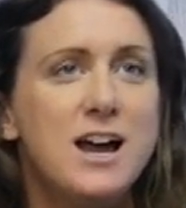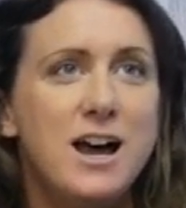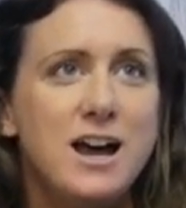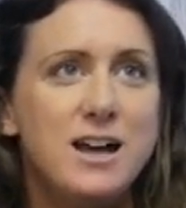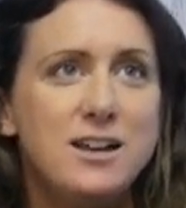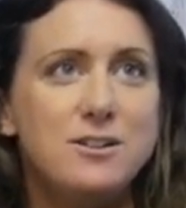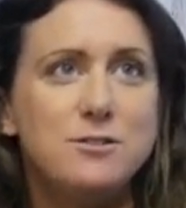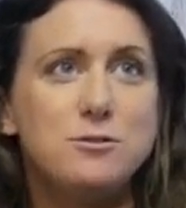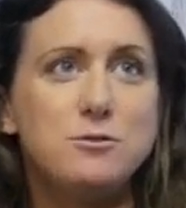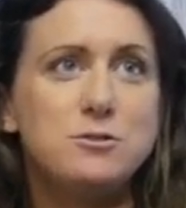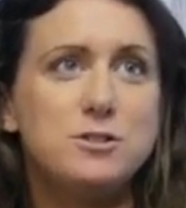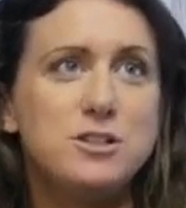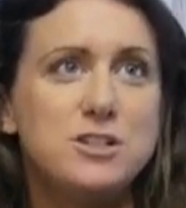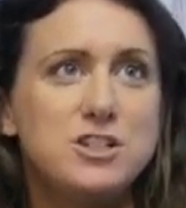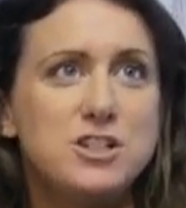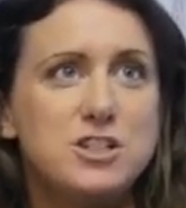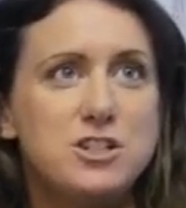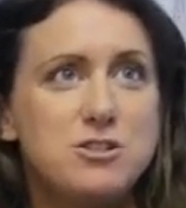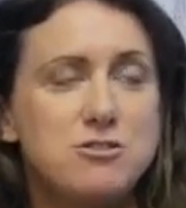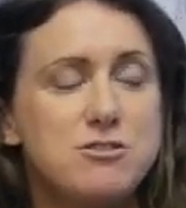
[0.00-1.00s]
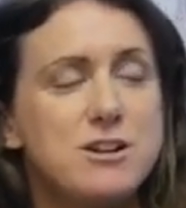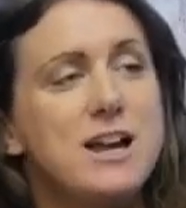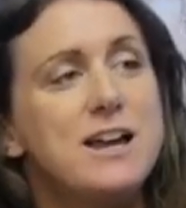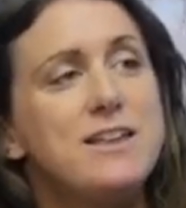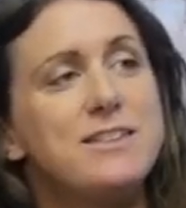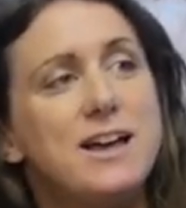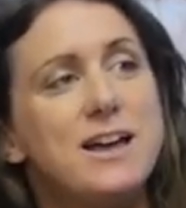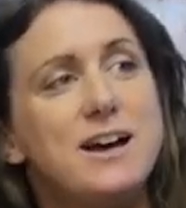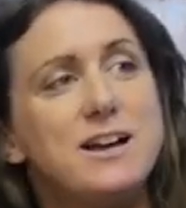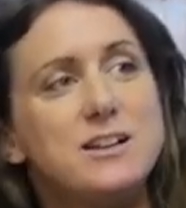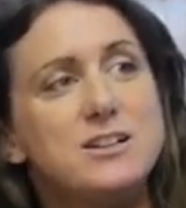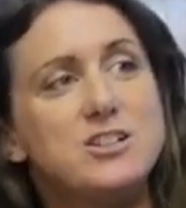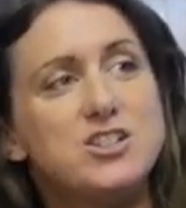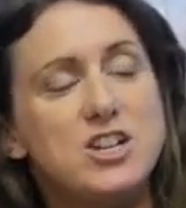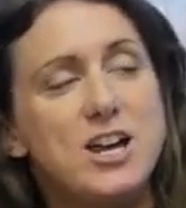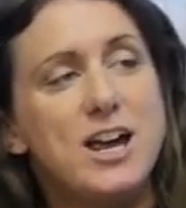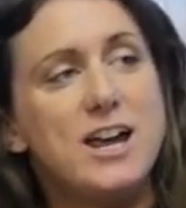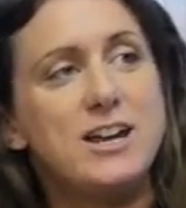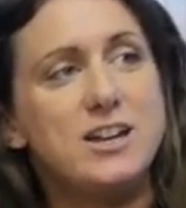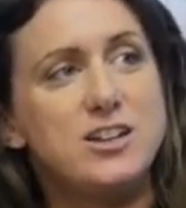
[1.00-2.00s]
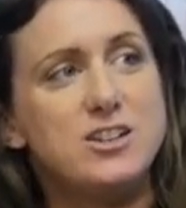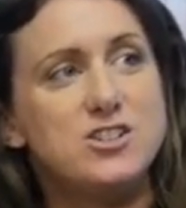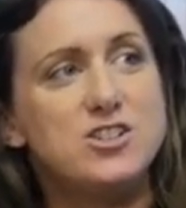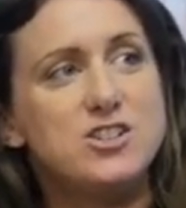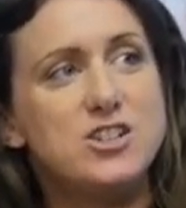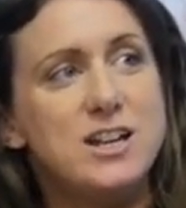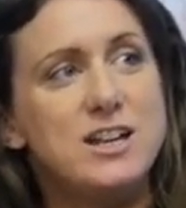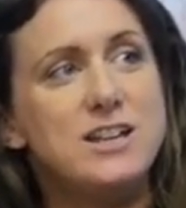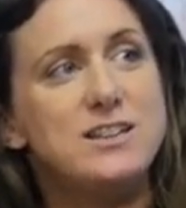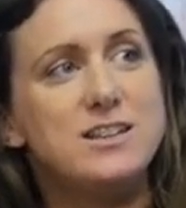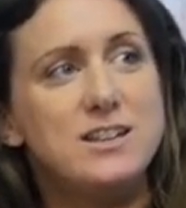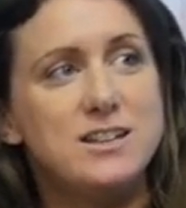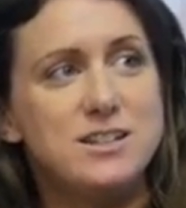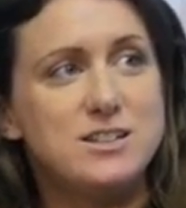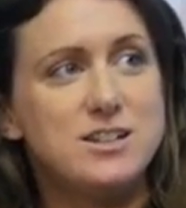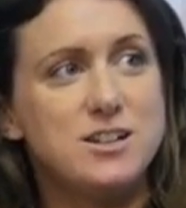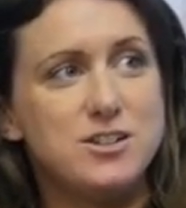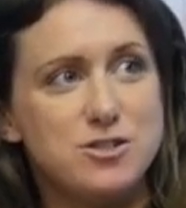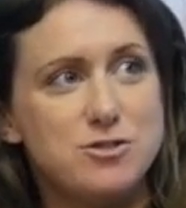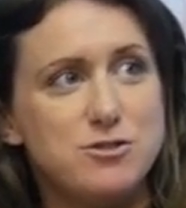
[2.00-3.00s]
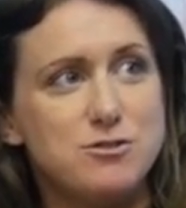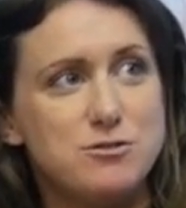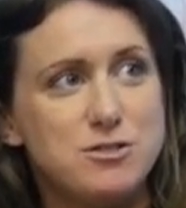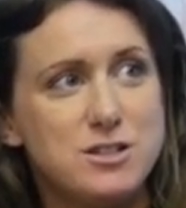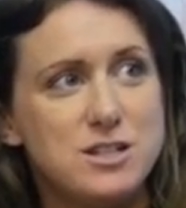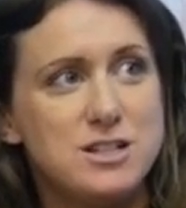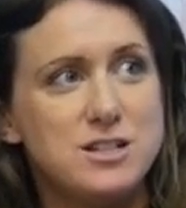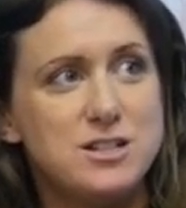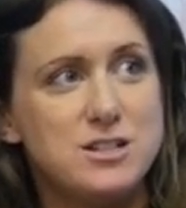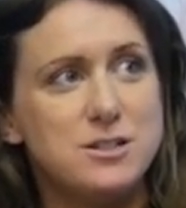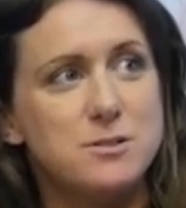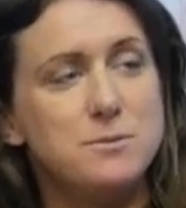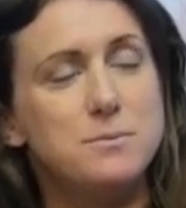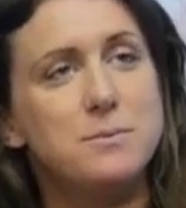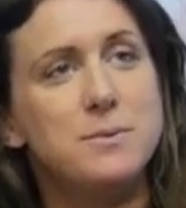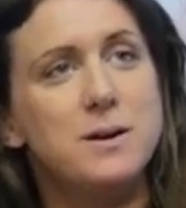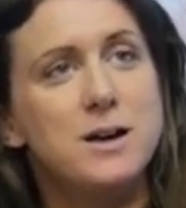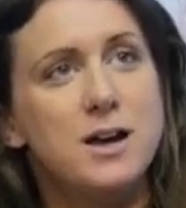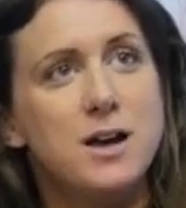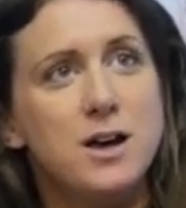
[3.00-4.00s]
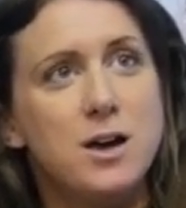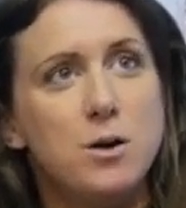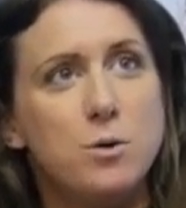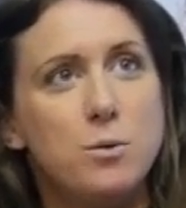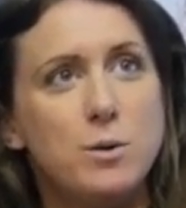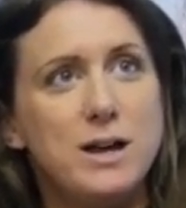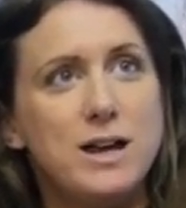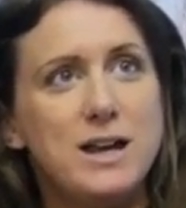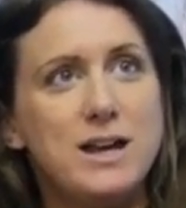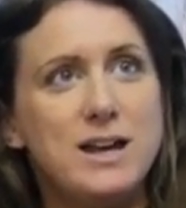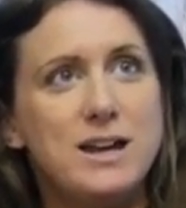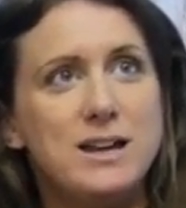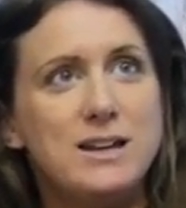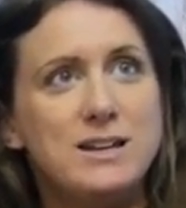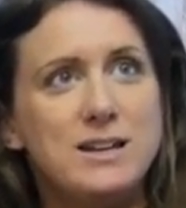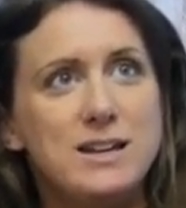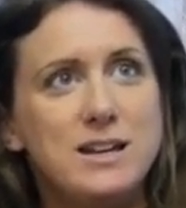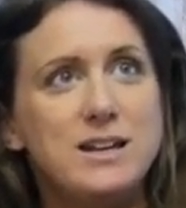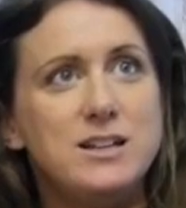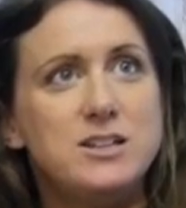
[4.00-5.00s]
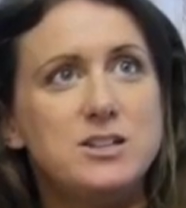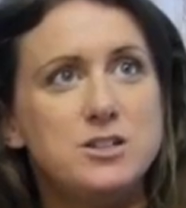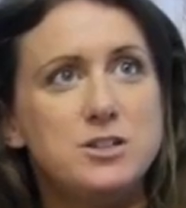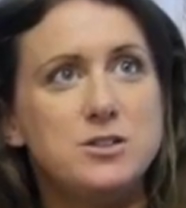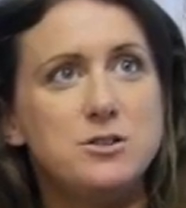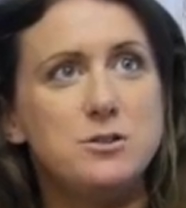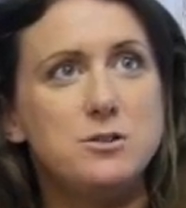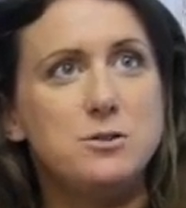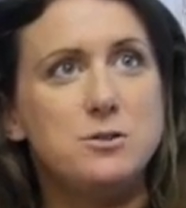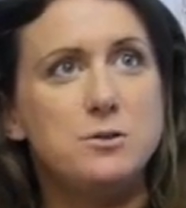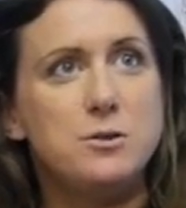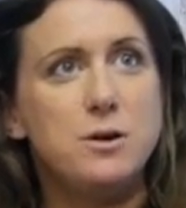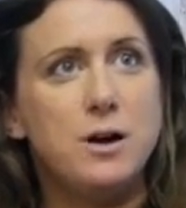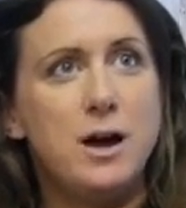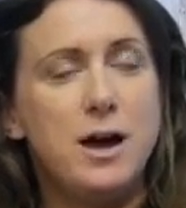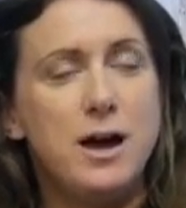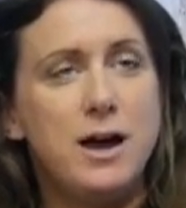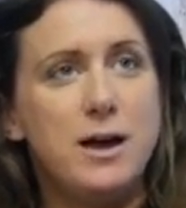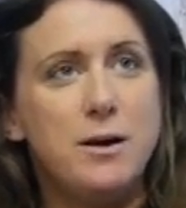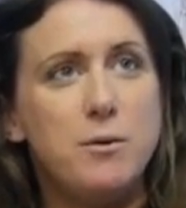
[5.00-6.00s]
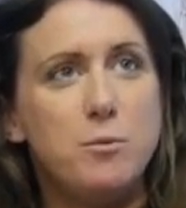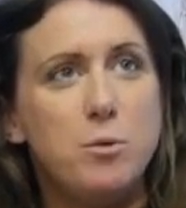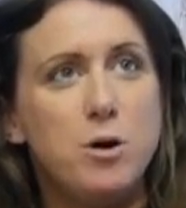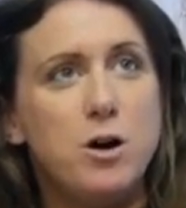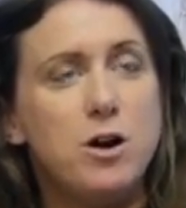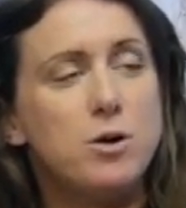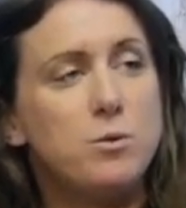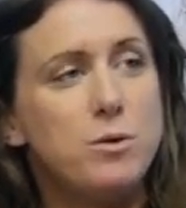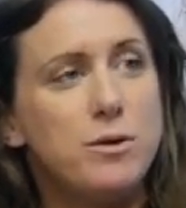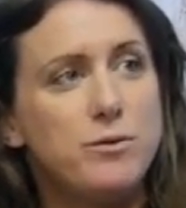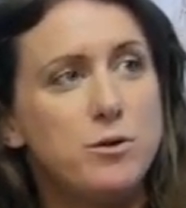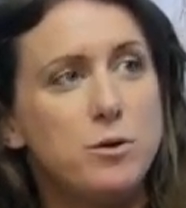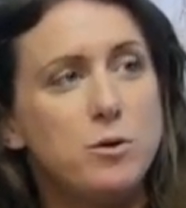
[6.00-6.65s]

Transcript: And in order to create that change in the industrial system, we need to work with